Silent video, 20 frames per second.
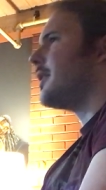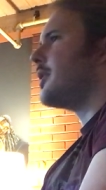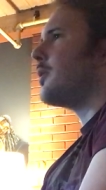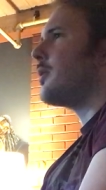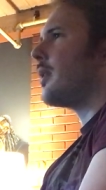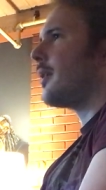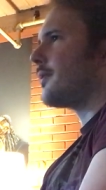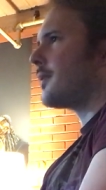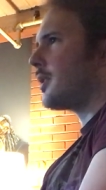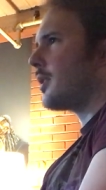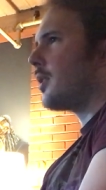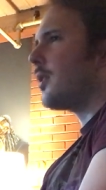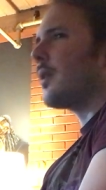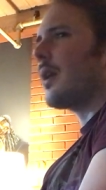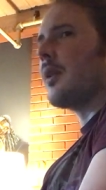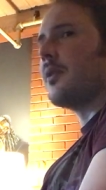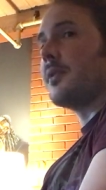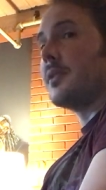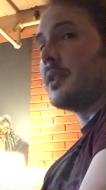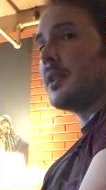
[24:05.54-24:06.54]
then you have to go
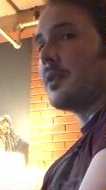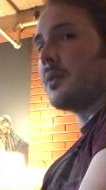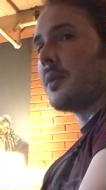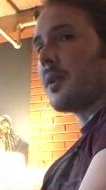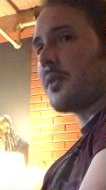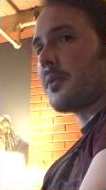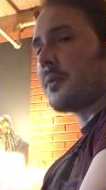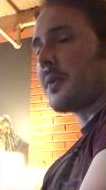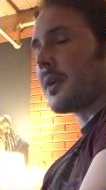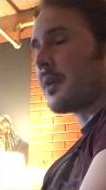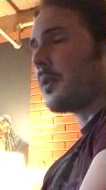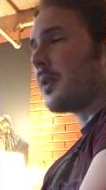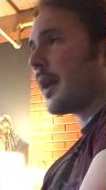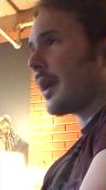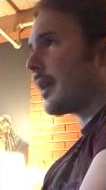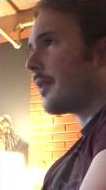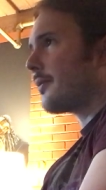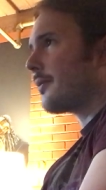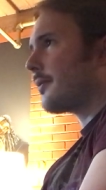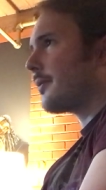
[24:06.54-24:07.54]
out and deal with real
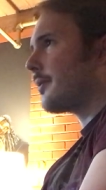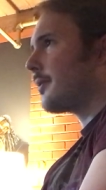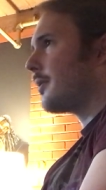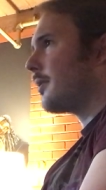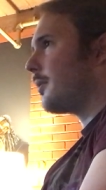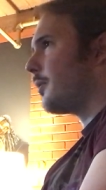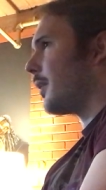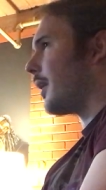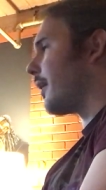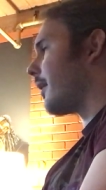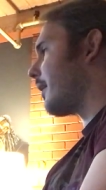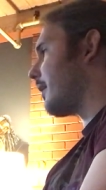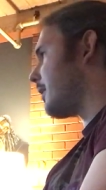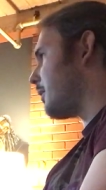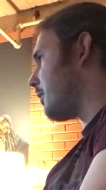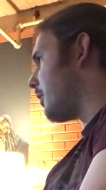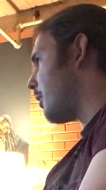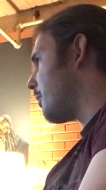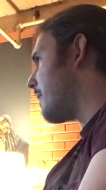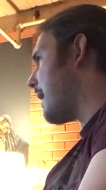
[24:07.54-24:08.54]
life where
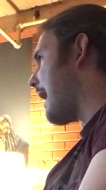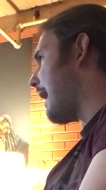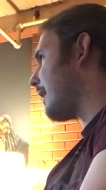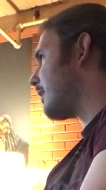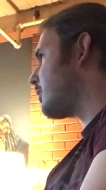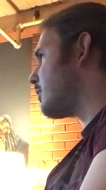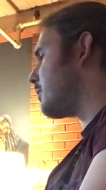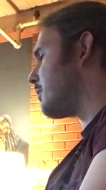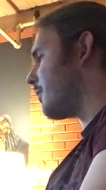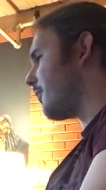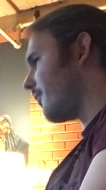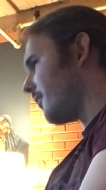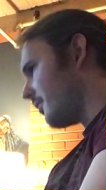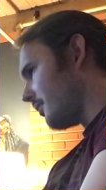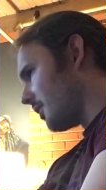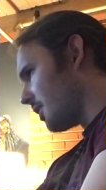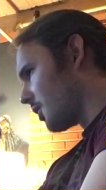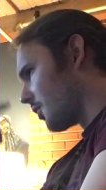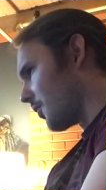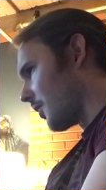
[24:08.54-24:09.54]
you go back to f-
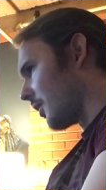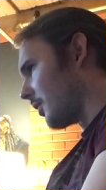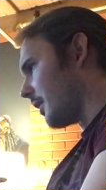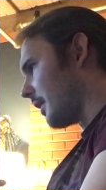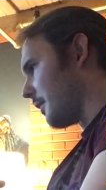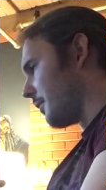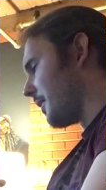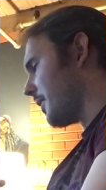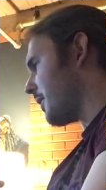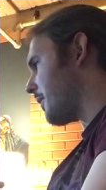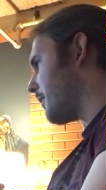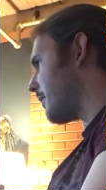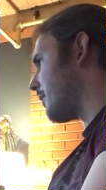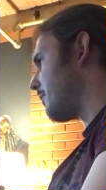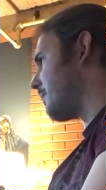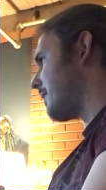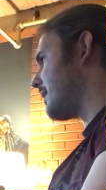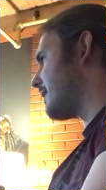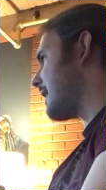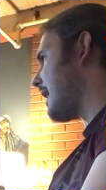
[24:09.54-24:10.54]
struggling with your
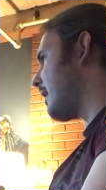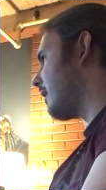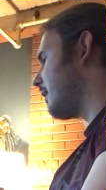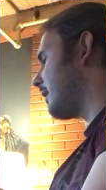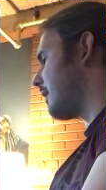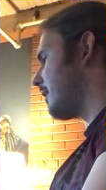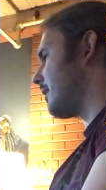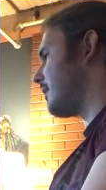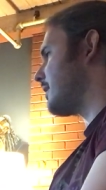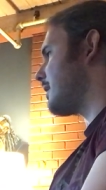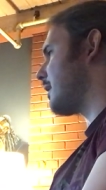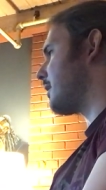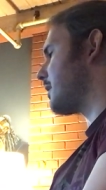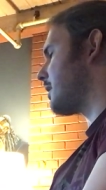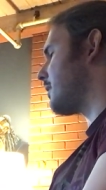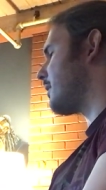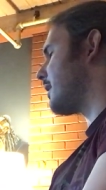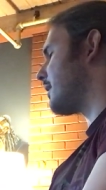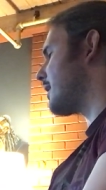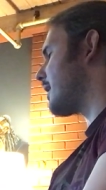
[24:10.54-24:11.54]
own mentality that tells
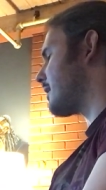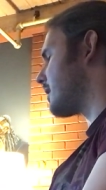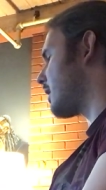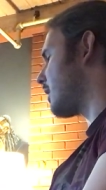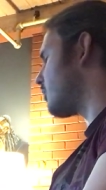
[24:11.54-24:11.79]
you that that's